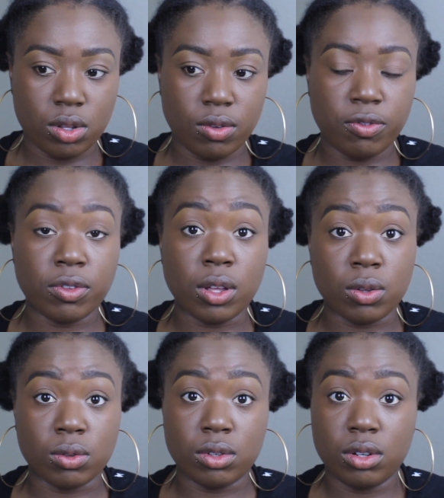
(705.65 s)

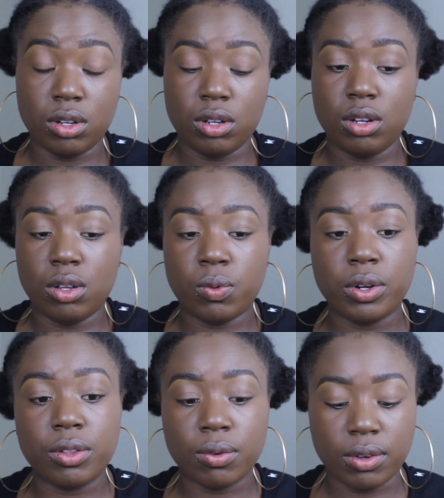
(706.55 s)
float one
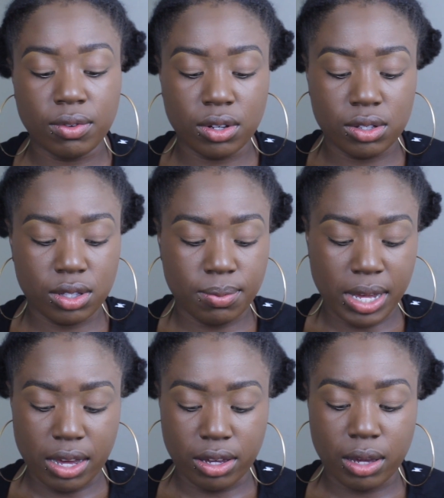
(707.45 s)
of the rivers in the
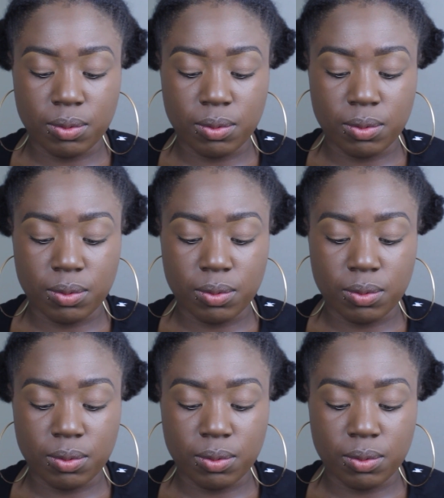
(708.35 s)
Bay Area.